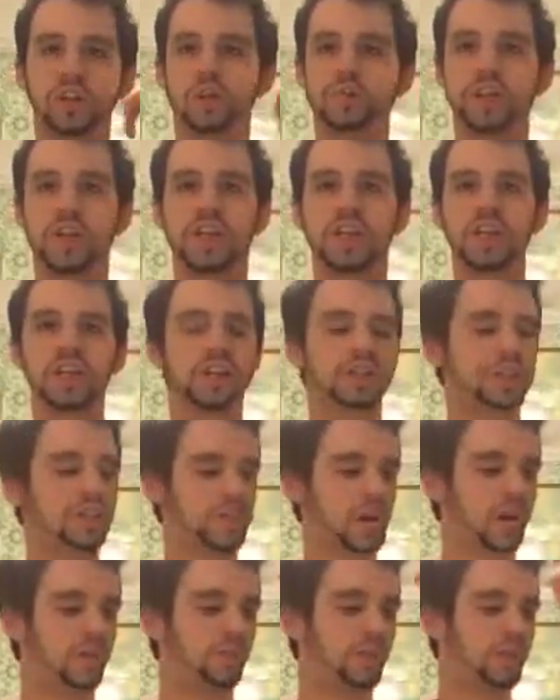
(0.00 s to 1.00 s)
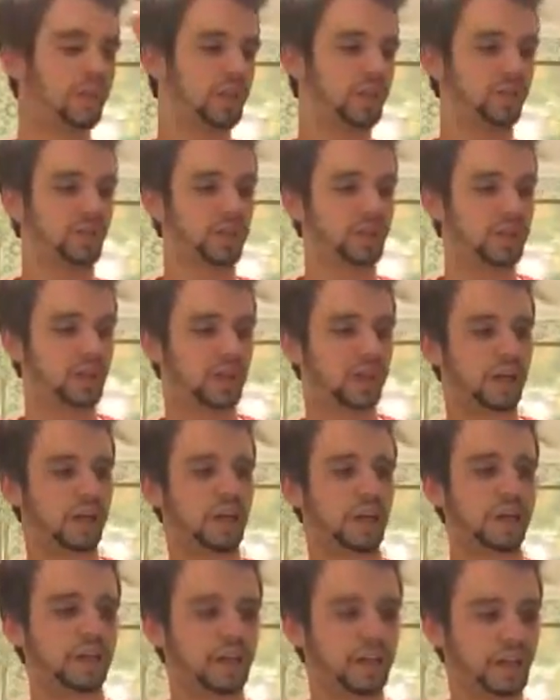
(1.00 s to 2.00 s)
My ears, I finally figured
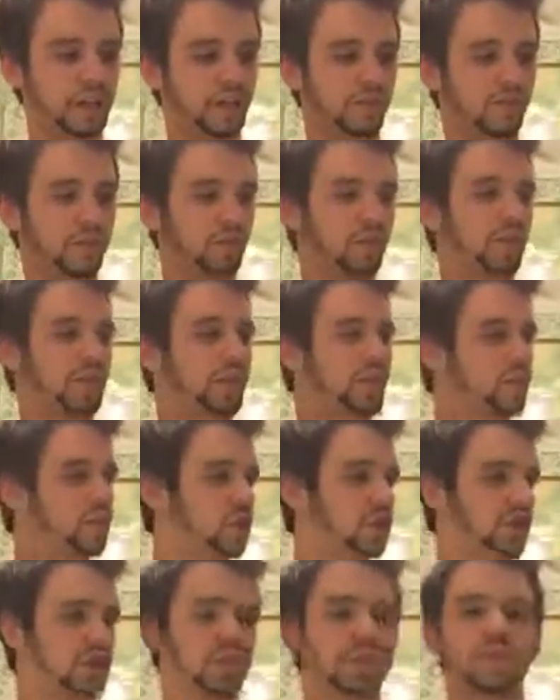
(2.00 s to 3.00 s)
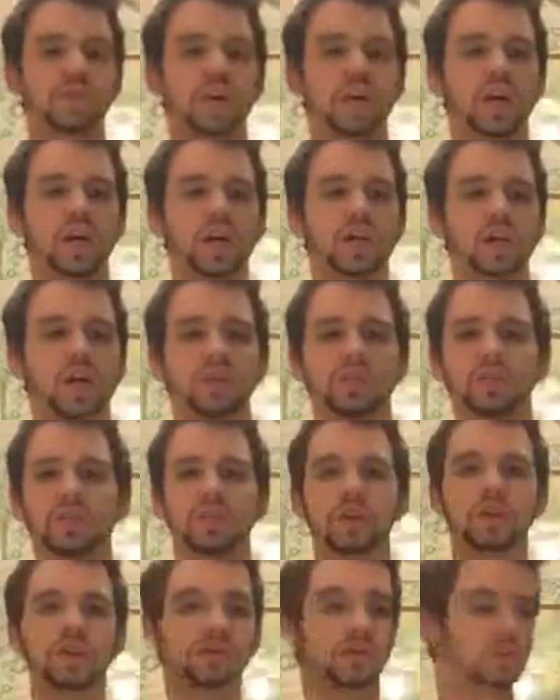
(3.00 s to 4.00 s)
out how they can fit just fine. They
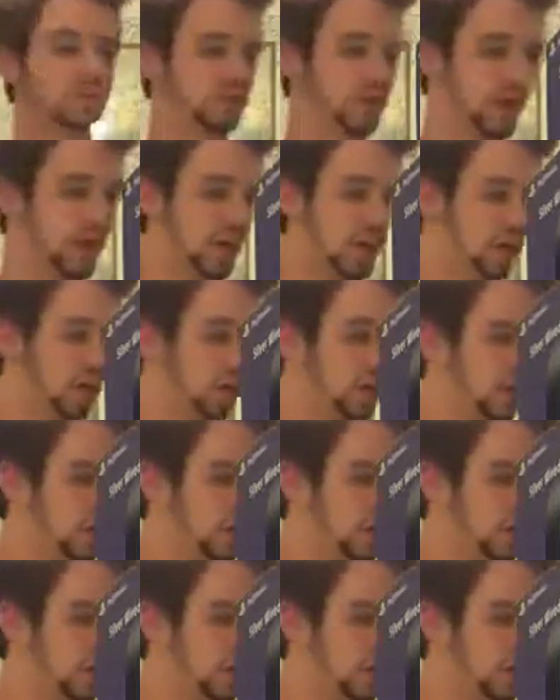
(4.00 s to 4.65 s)
feel great.